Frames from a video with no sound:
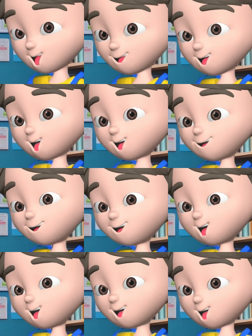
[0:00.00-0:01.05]
that
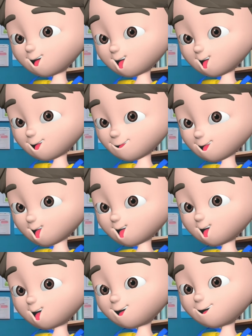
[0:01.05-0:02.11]
notification bell so you
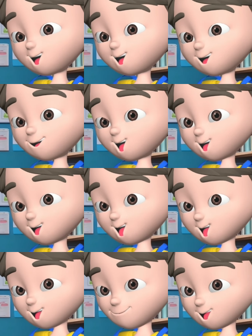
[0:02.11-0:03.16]
never miss a new
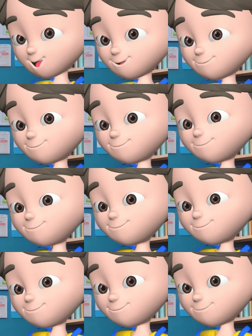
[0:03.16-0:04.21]
upload.
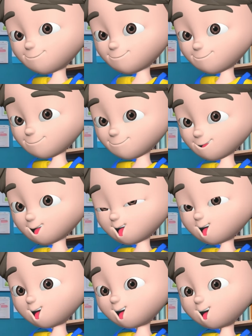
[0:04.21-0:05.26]

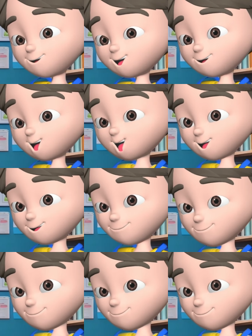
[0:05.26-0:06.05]
See you next time.